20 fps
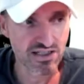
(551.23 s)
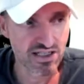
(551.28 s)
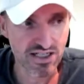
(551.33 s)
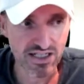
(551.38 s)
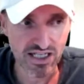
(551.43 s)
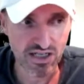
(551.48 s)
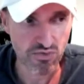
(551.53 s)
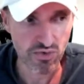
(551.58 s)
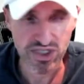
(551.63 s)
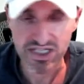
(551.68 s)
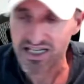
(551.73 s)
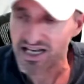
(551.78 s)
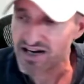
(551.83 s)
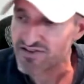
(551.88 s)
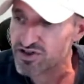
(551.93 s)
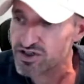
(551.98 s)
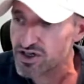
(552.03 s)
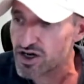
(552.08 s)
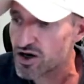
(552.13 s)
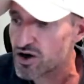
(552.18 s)
and again, we
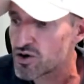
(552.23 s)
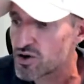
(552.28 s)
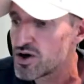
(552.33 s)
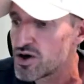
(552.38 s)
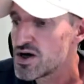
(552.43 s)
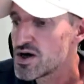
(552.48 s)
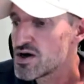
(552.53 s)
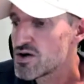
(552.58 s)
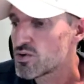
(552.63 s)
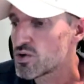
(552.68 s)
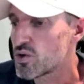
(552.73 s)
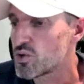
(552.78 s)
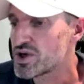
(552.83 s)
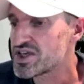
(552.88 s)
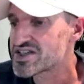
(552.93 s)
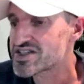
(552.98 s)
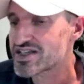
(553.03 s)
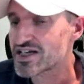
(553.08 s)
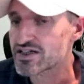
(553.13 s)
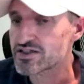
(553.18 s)
never know what
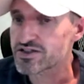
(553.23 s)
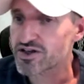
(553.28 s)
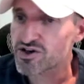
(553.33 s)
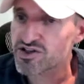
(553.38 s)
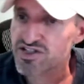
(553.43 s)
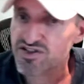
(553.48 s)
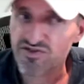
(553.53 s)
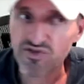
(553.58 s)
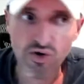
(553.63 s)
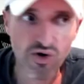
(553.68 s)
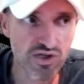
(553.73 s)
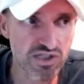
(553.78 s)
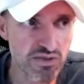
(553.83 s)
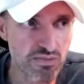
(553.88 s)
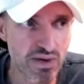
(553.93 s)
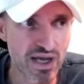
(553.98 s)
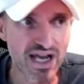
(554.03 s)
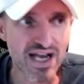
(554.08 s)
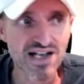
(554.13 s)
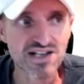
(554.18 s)
we set alerts for in
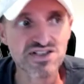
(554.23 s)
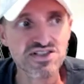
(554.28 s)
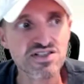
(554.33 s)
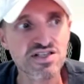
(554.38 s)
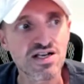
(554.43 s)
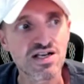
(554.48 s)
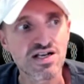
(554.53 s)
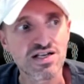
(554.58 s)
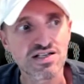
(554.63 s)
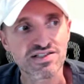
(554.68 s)
the past